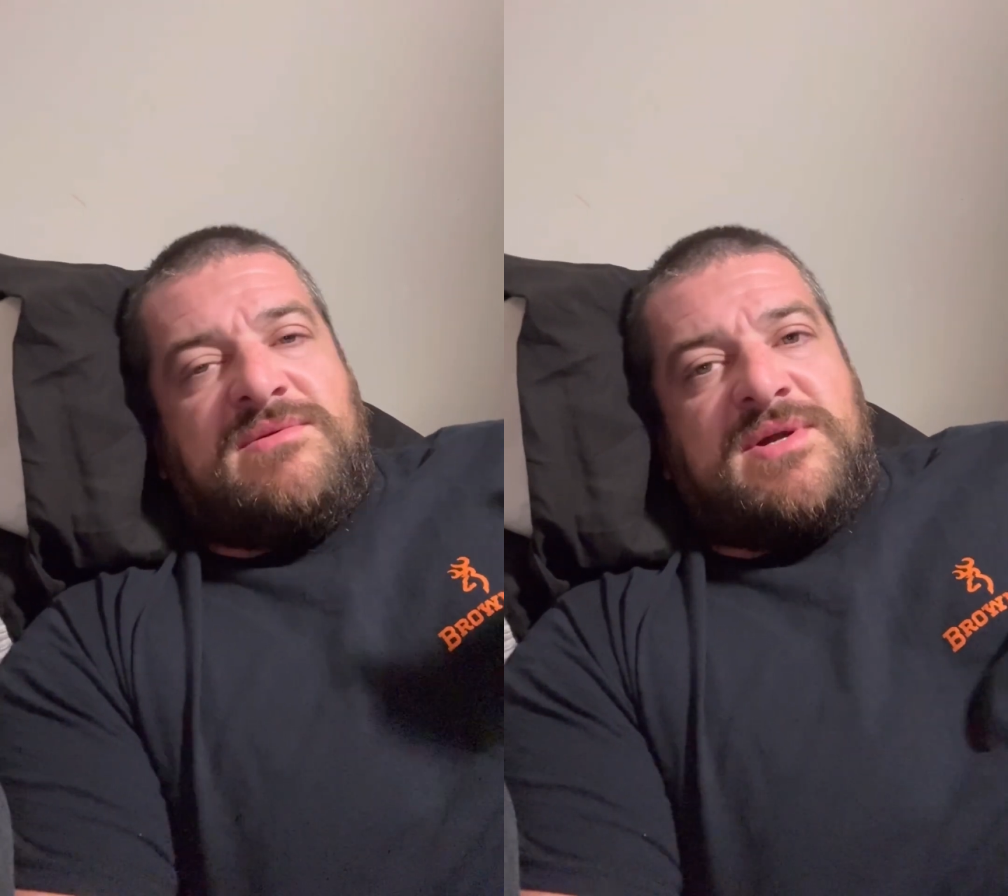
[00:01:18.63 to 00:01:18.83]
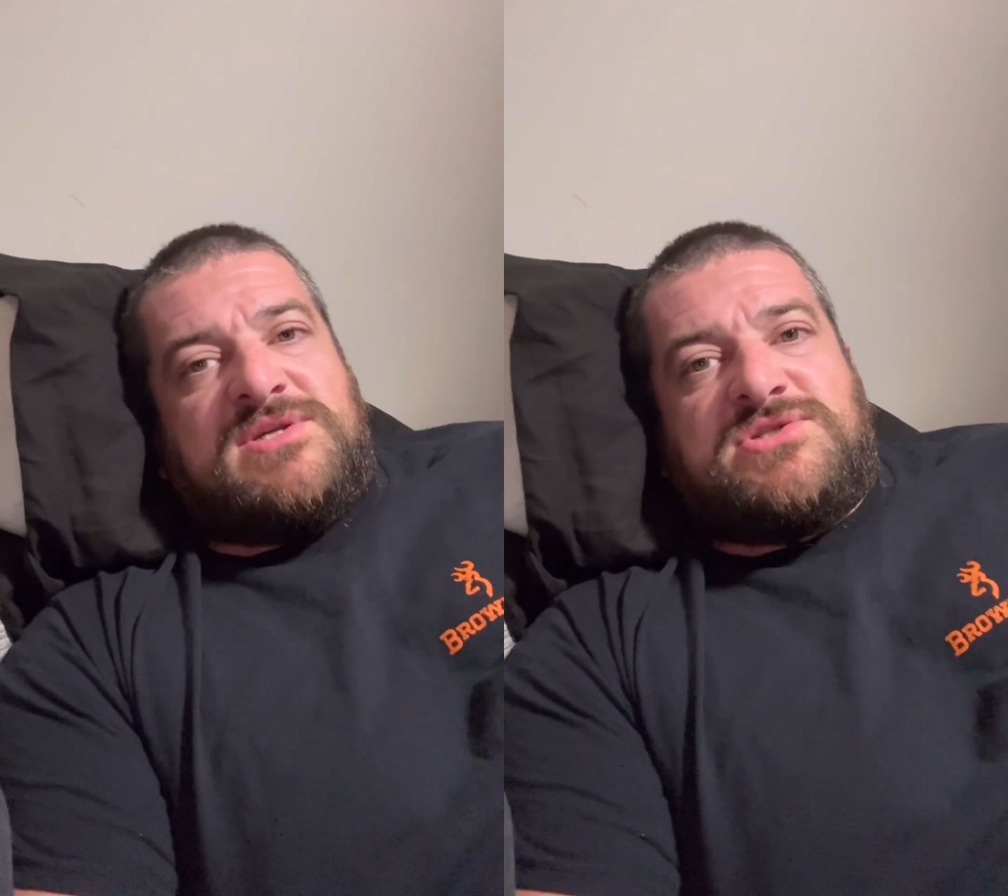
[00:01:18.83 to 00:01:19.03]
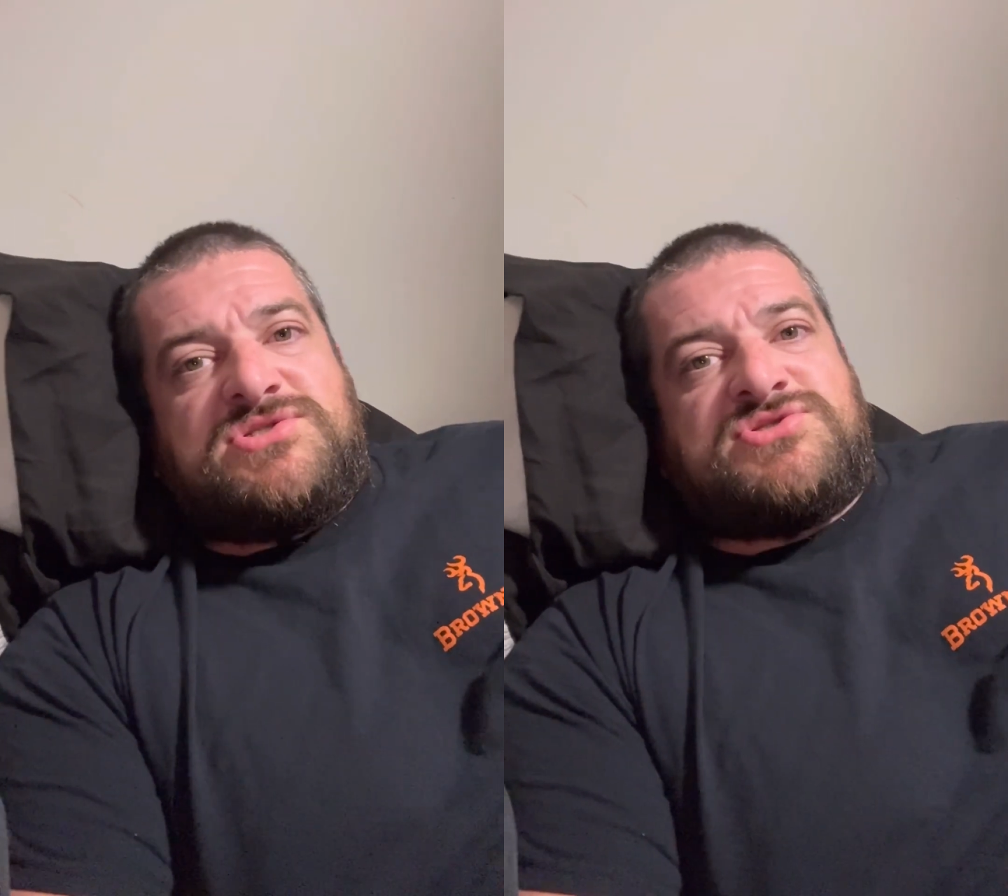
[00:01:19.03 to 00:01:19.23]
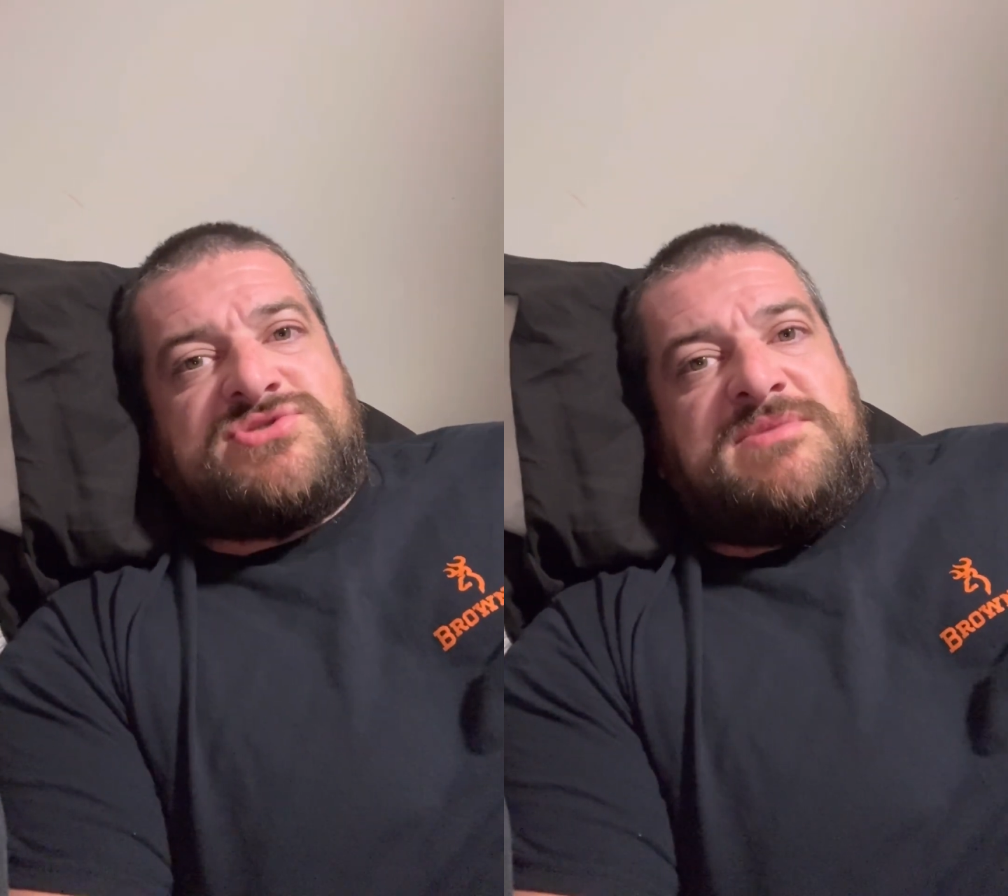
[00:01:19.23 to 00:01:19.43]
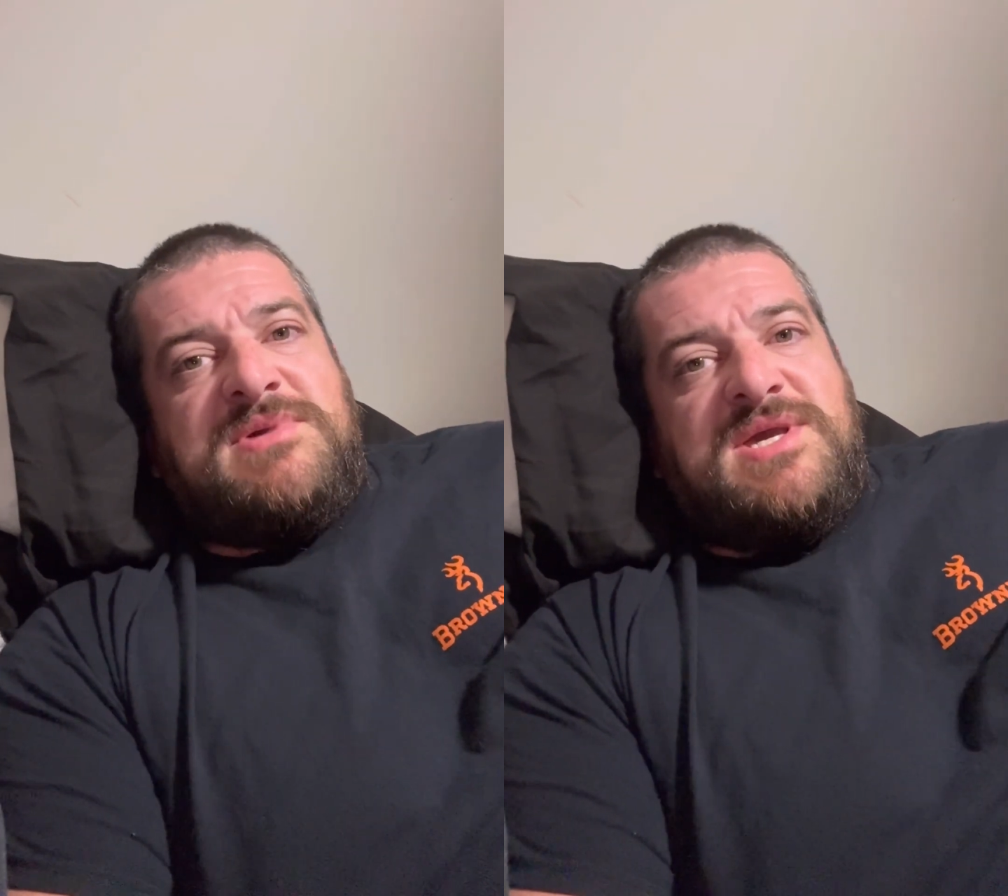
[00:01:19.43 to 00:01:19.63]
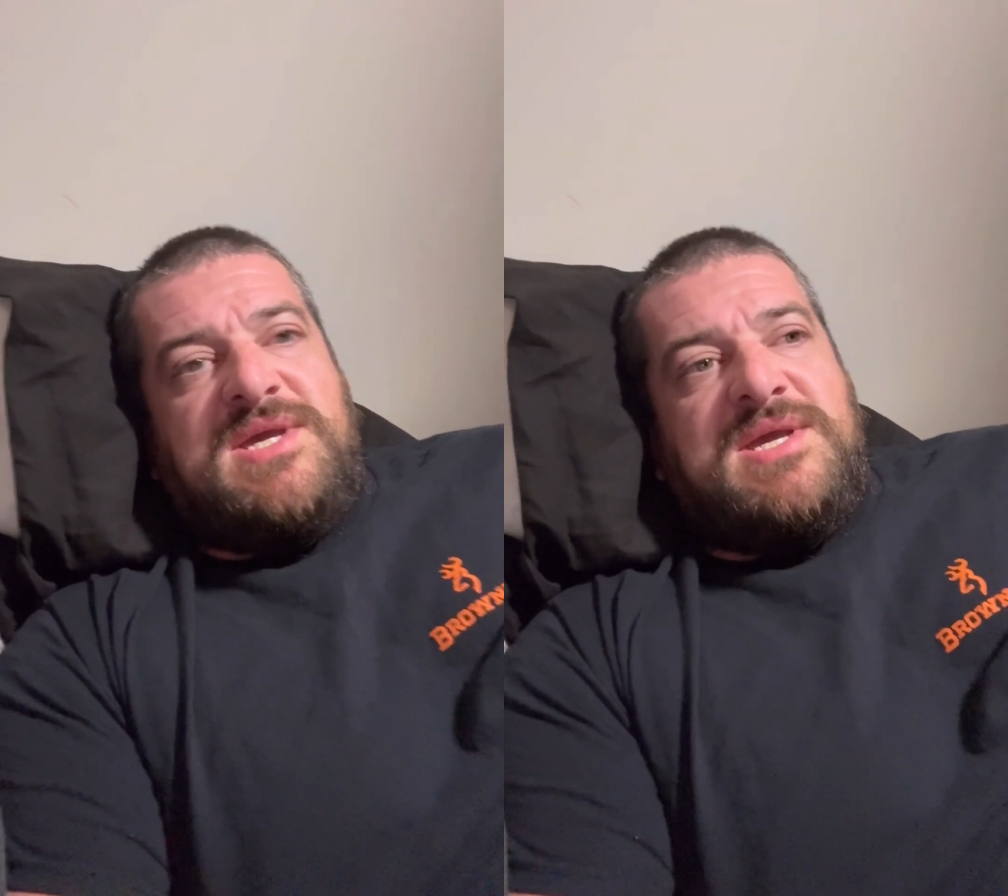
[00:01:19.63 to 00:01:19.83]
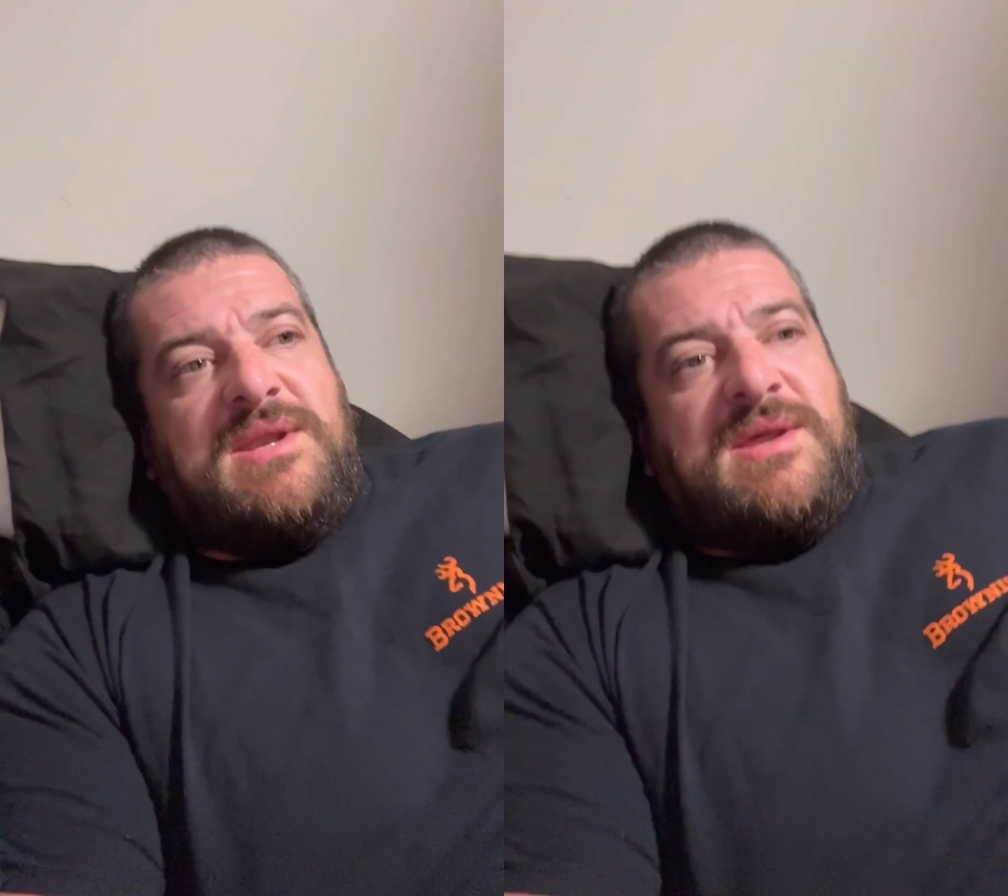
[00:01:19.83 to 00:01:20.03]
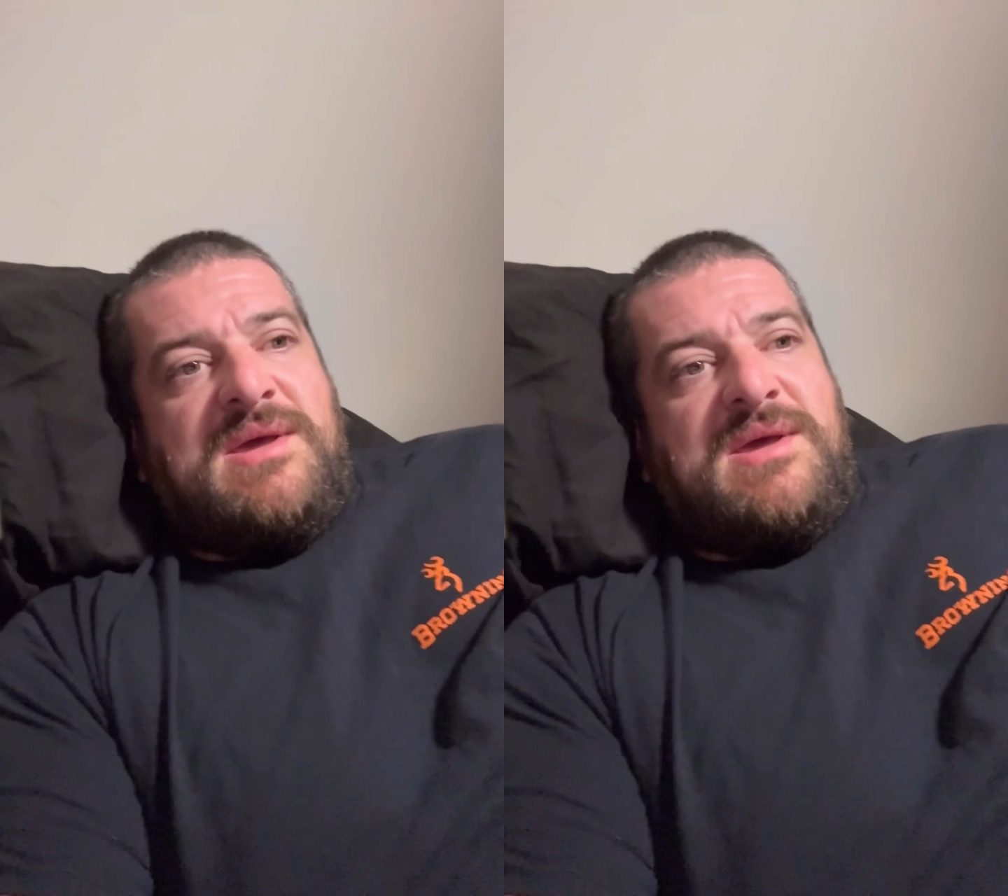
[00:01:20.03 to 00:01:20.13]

like extreme heat